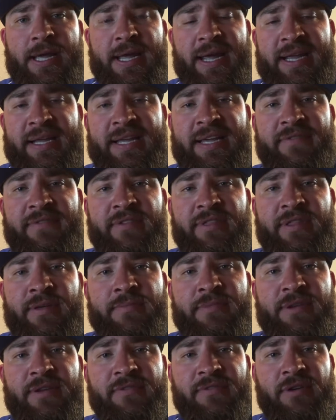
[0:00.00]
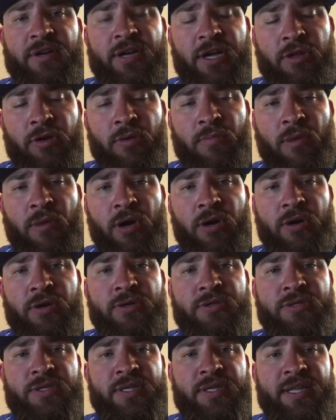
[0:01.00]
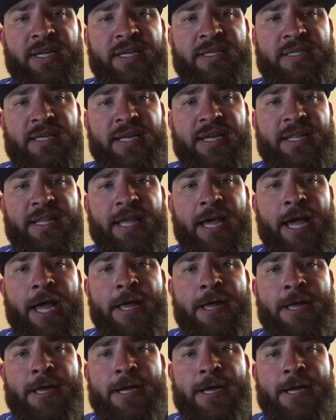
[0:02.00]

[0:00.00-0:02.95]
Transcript: and giving them different color markers and things like that.